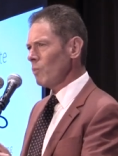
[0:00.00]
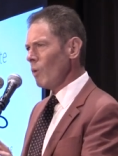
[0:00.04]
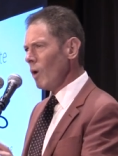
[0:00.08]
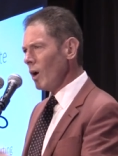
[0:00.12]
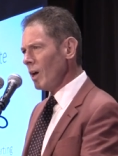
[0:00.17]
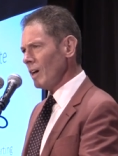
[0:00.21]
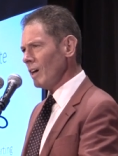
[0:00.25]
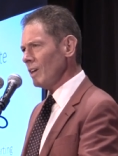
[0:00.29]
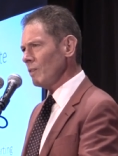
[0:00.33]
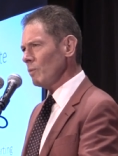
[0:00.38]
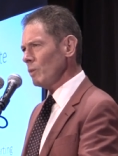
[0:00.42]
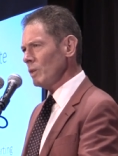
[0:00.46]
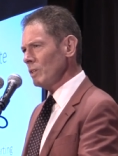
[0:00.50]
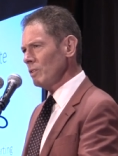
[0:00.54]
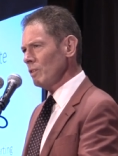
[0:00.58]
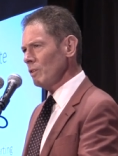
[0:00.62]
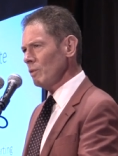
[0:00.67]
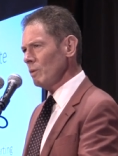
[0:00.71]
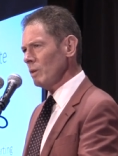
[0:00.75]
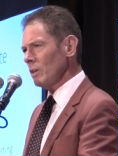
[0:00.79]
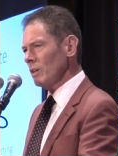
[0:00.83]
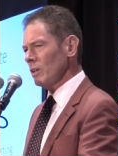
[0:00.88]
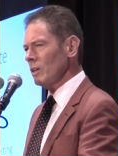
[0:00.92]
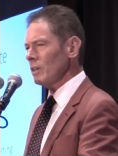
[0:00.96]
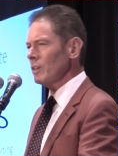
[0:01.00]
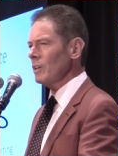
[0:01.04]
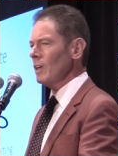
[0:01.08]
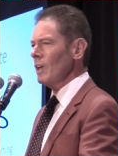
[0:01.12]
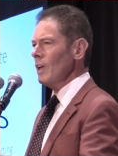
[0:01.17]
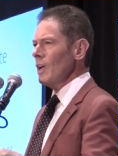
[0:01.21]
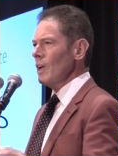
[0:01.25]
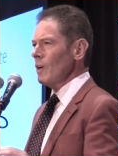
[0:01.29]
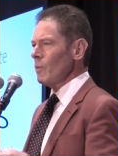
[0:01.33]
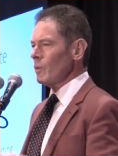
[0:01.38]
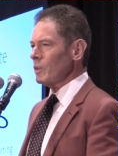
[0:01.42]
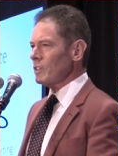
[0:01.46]
Why aren't we doing it?
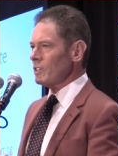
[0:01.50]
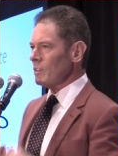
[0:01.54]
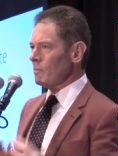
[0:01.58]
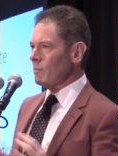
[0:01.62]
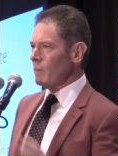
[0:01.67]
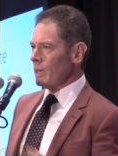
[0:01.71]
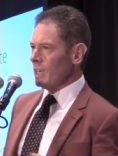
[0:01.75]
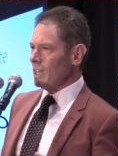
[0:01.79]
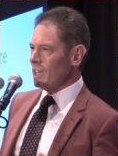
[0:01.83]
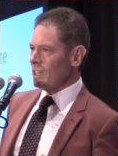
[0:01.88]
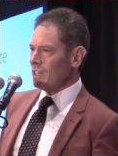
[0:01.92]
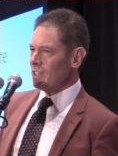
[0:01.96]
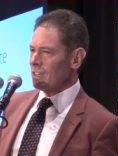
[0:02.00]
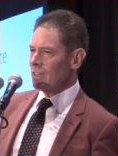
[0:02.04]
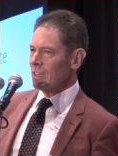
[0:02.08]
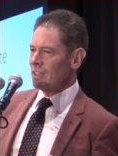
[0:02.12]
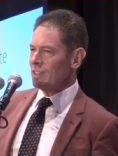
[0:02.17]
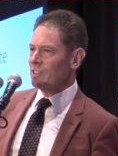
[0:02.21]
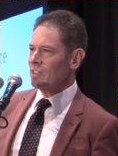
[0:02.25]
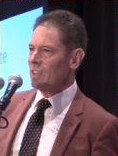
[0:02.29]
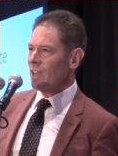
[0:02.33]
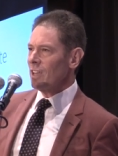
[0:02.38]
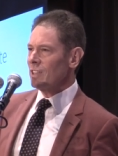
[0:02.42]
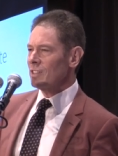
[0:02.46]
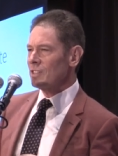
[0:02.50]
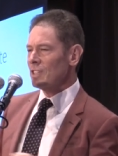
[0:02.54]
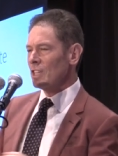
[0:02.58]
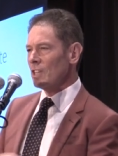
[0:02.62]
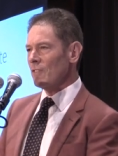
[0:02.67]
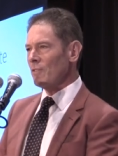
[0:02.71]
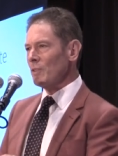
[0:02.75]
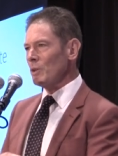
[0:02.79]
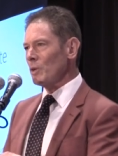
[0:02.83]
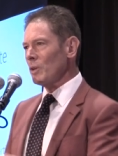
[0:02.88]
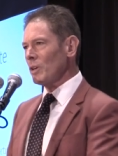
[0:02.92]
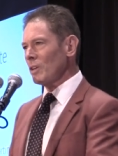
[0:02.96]
Which immediately says that
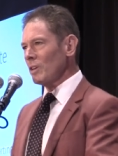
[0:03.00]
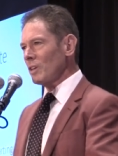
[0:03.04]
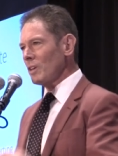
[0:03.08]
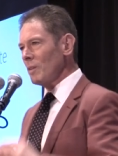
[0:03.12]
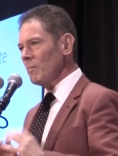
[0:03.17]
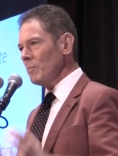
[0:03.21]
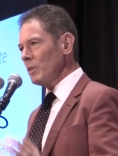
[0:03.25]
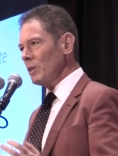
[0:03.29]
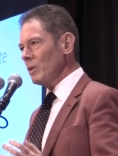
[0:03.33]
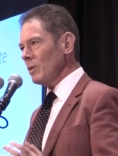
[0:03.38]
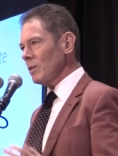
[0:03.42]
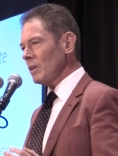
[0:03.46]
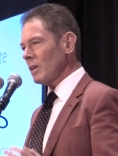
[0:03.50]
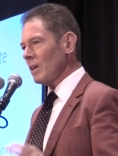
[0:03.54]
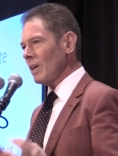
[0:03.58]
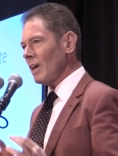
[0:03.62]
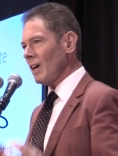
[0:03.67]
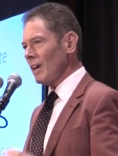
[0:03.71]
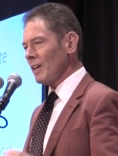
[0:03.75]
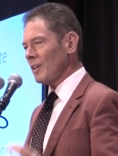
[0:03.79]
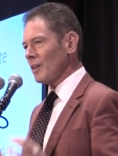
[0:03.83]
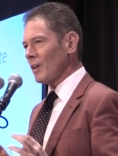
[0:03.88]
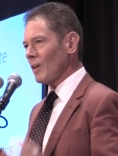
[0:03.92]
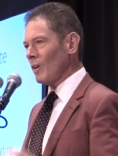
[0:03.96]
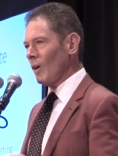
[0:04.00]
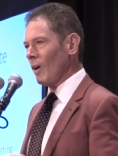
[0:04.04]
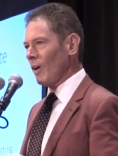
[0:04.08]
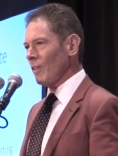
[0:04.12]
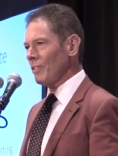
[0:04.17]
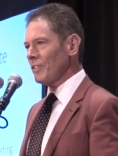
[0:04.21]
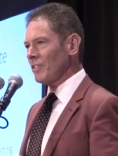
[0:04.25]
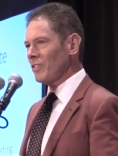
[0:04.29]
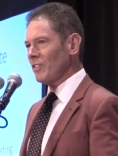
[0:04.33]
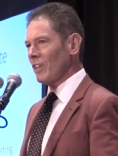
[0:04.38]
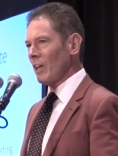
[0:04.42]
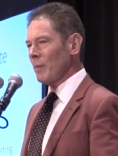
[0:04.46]
if you can communicate a
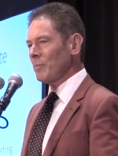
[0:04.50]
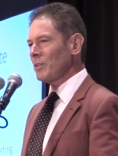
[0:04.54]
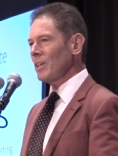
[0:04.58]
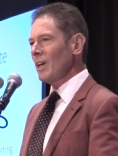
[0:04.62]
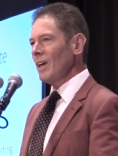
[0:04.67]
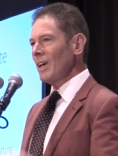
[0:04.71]
concept